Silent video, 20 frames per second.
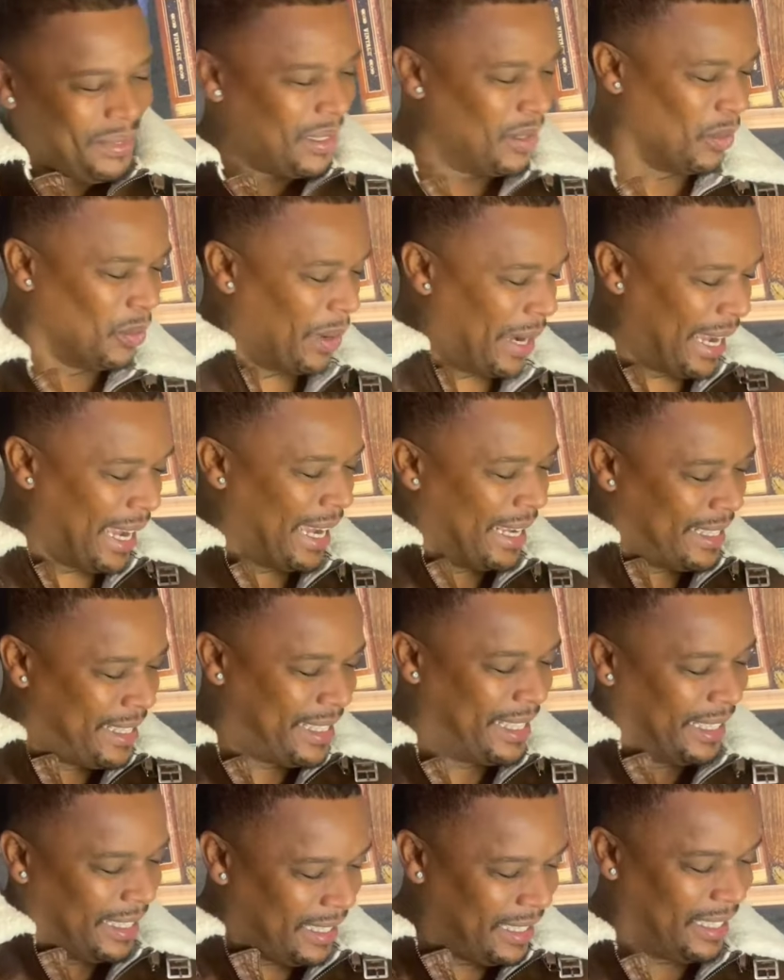
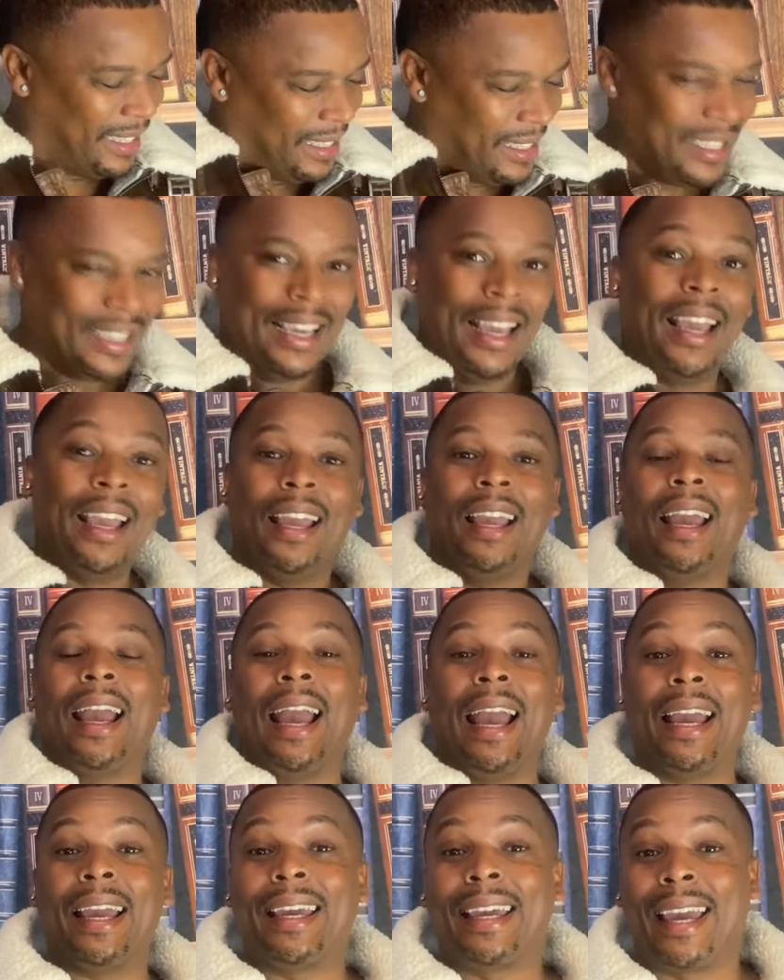Wait,
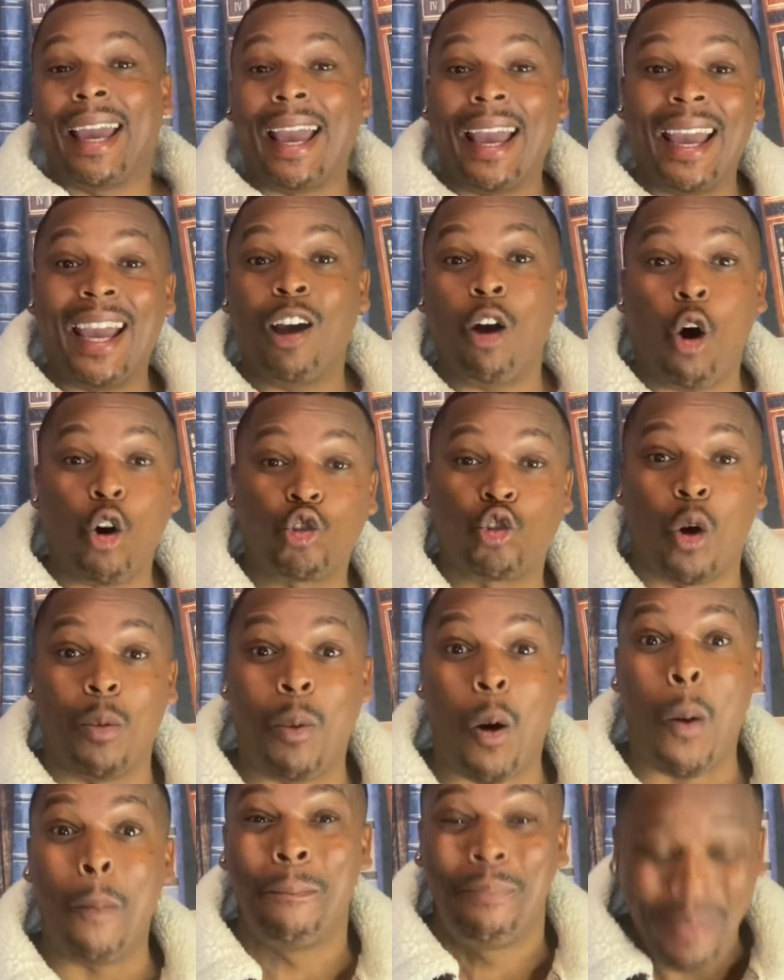aka
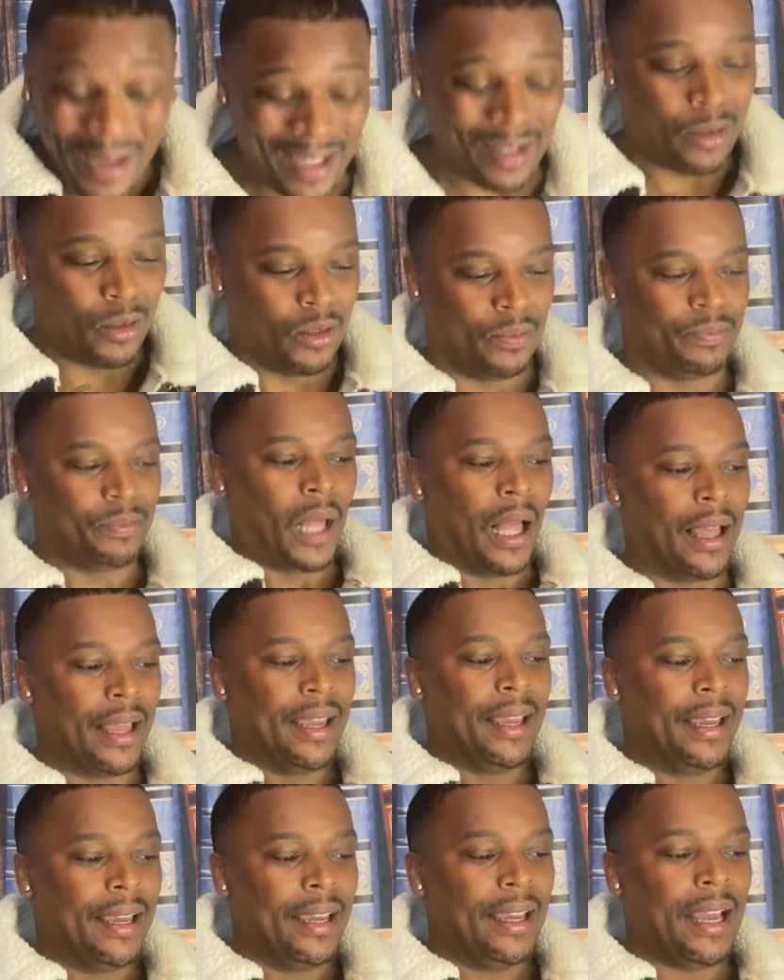Automobile.
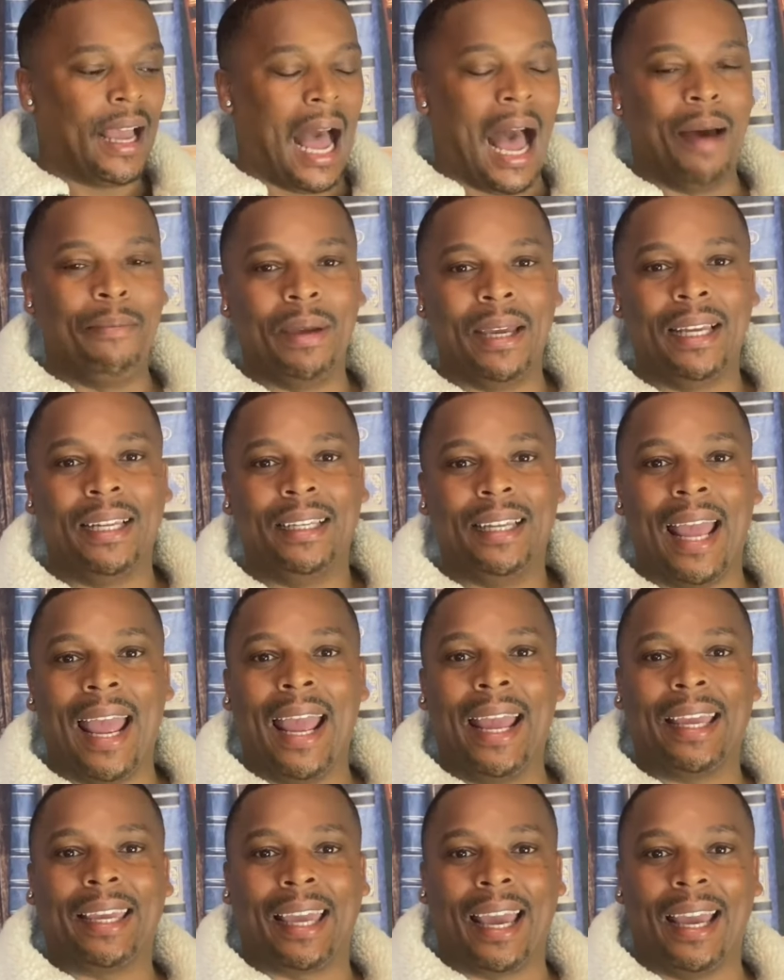I mean,
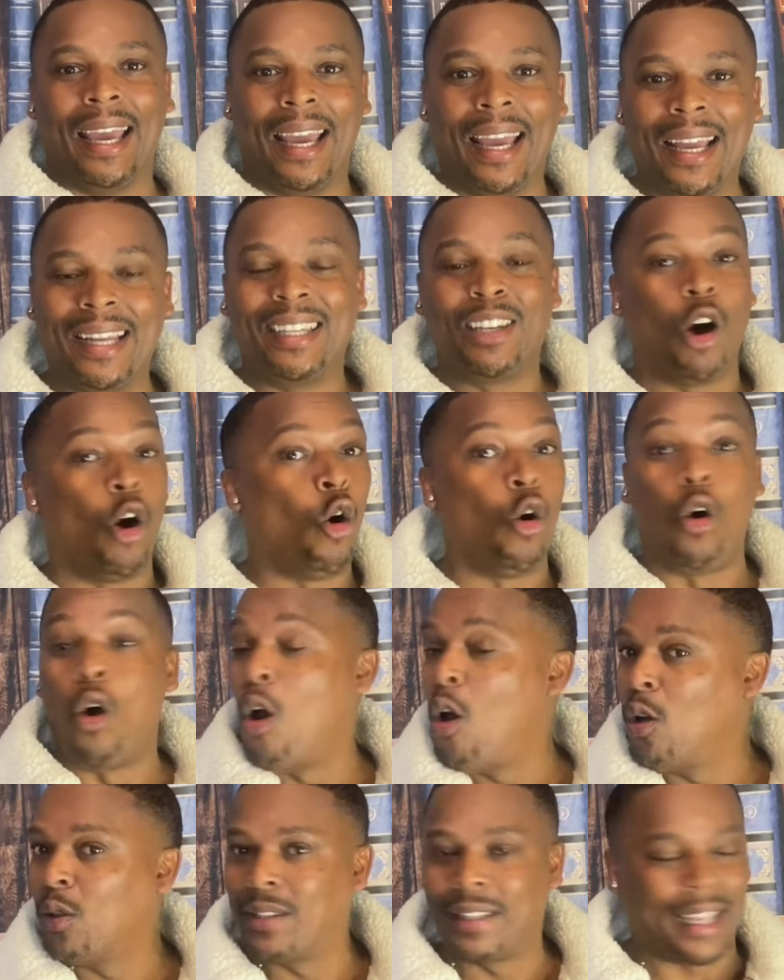aka the
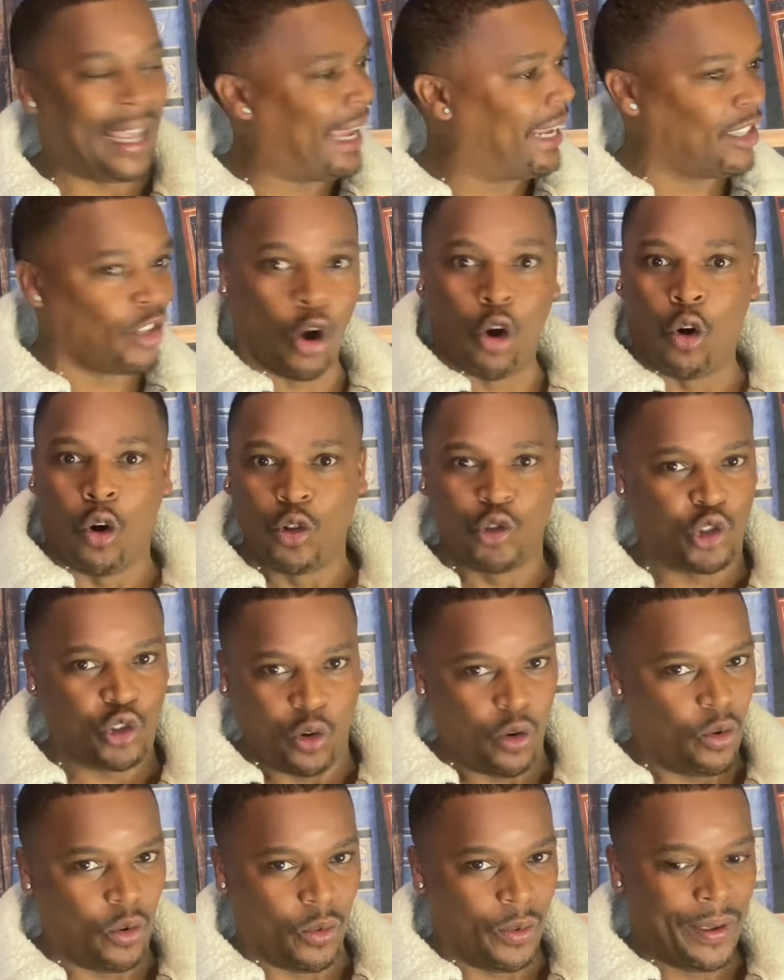whole thing, the whole
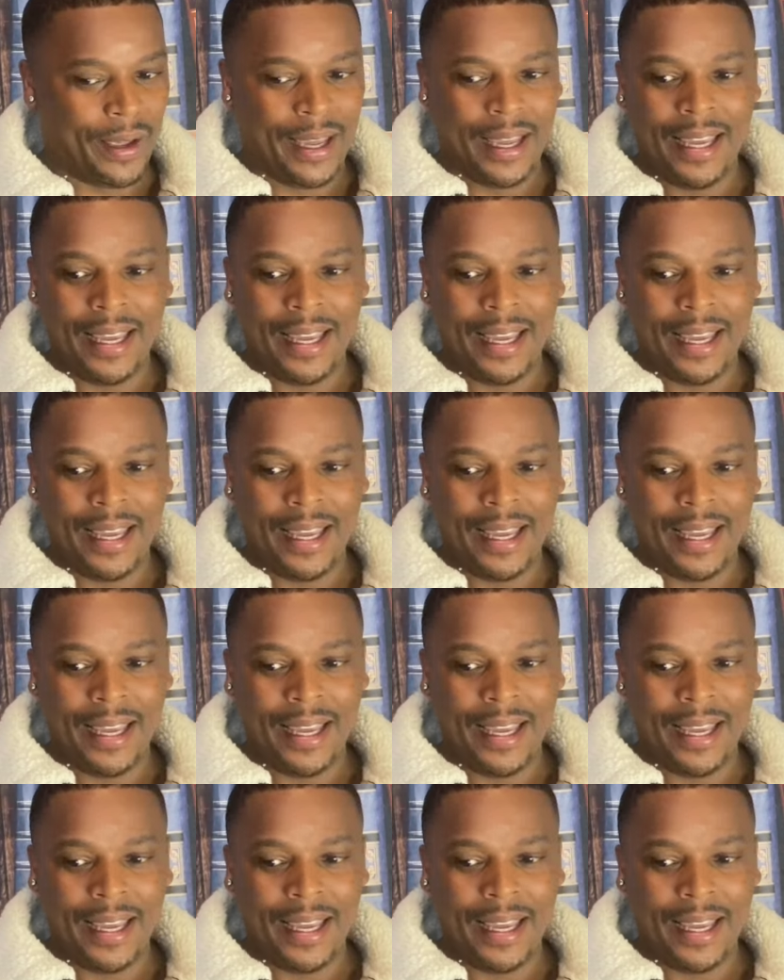show.